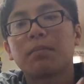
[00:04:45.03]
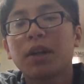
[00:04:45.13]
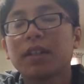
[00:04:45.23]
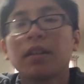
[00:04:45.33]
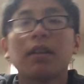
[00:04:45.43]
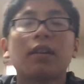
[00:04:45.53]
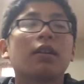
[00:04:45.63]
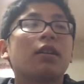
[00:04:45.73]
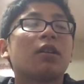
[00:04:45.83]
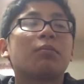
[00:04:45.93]
but
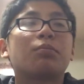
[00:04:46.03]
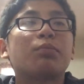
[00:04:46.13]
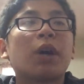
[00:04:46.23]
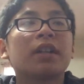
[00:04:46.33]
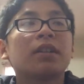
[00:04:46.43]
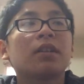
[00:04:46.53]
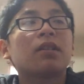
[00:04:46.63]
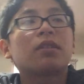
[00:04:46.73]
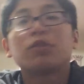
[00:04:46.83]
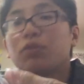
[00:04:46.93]
but
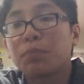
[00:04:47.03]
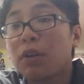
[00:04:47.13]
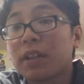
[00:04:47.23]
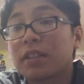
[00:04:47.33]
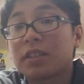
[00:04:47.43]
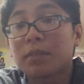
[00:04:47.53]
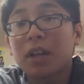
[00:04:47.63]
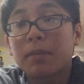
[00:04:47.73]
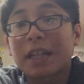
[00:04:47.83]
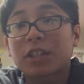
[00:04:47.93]
they're doing both at the same
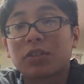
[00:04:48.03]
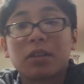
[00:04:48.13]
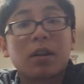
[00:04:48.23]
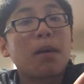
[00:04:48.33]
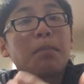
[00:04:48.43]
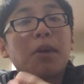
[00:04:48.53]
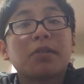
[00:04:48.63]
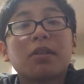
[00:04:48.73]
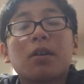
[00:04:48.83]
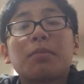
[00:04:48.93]
time, actually.
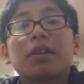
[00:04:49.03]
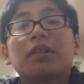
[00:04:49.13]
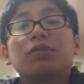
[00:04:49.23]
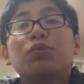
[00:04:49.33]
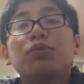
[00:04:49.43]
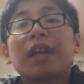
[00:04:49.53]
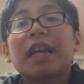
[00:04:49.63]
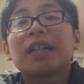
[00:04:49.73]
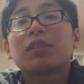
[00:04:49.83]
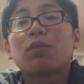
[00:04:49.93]
But because Root
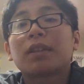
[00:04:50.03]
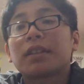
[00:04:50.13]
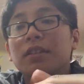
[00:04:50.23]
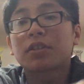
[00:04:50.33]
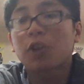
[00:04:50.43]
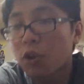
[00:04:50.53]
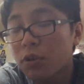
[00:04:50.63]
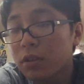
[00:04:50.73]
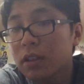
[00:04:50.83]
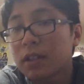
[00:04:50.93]
A is the one that is
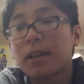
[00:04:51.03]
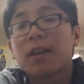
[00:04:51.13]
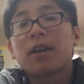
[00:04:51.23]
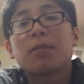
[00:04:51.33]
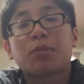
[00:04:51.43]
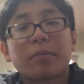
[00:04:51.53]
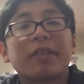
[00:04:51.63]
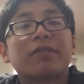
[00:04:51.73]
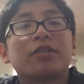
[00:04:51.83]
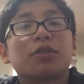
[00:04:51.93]
currently
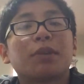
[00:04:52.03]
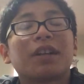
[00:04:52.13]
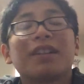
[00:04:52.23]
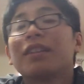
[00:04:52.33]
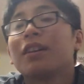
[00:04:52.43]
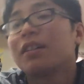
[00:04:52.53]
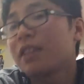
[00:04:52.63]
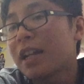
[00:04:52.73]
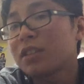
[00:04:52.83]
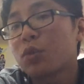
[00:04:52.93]
premiering in Japan,
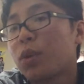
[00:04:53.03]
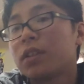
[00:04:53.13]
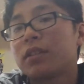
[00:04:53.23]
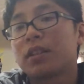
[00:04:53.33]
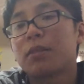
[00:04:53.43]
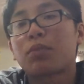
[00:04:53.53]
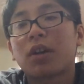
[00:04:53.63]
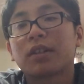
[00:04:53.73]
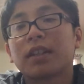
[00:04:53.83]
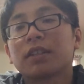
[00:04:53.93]
that's the one they're going to
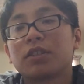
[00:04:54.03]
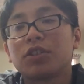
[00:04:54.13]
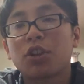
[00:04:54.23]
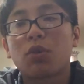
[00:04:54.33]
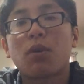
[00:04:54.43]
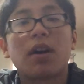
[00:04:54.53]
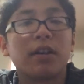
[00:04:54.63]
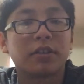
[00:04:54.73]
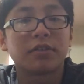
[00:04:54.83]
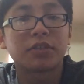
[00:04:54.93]
broadcast and show
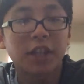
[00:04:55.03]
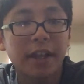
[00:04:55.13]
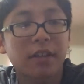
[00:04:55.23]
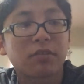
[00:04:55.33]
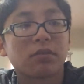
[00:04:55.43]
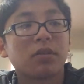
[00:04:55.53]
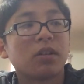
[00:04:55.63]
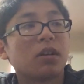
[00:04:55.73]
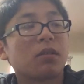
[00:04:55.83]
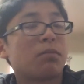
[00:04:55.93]
on their channel.
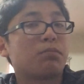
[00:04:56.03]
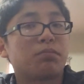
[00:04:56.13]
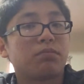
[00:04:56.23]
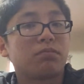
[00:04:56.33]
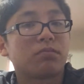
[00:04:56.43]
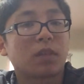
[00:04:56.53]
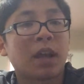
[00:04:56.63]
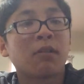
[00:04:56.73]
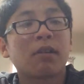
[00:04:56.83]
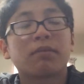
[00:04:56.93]

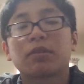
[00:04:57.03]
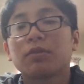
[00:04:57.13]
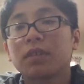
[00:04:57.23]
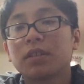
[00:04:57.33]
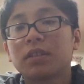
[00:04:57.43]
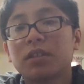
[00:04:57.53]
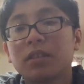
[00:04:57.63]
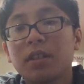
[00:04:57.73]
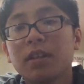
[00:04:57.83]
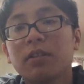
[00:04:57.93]
However, you can
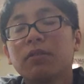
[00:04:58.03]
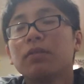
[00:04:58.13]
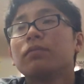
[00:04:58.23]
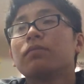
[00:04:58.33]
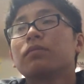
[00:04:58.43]
still,